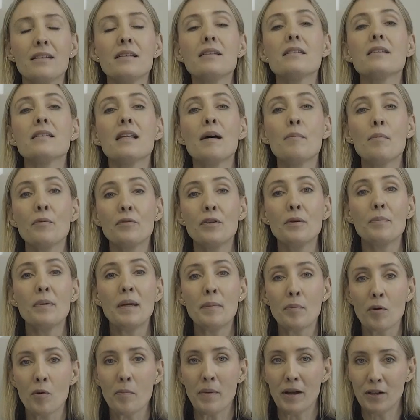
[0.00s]
Some of the
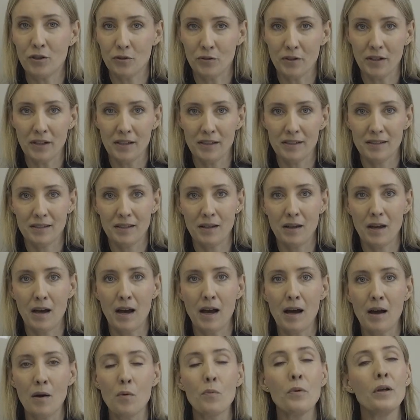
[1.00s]
people metrics
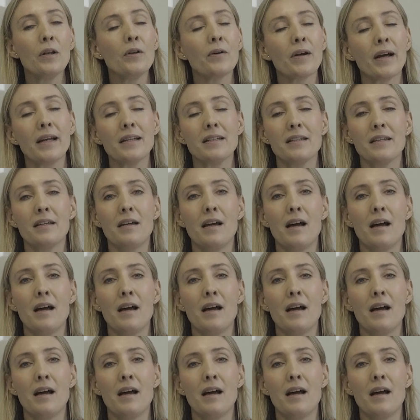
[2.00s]
we look at